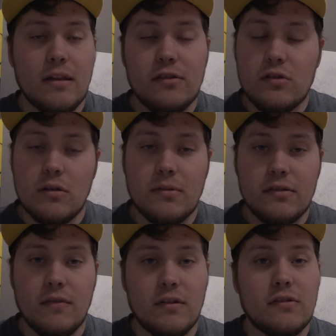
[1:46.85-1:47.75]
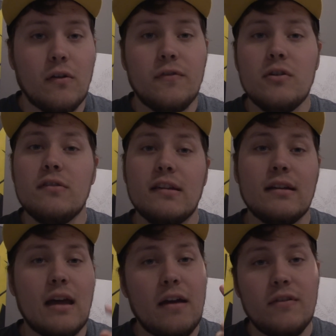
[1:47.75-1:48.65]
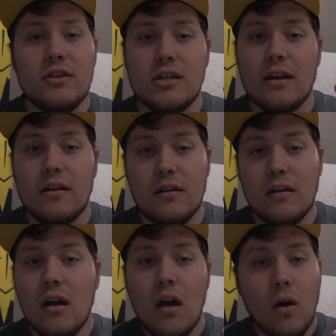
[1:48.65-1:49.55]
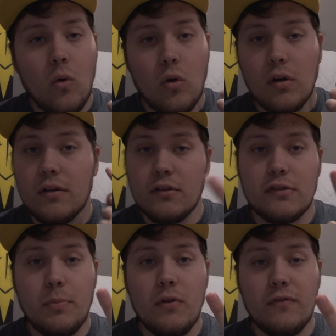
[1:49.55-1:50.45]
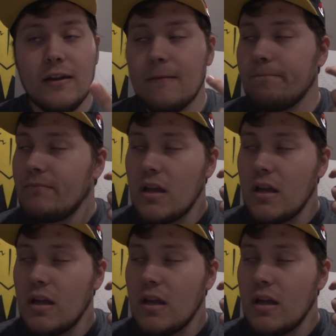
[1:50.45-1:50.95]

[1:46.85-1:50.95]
That's their terms of service. So if you're using an IV checker or you're spoofing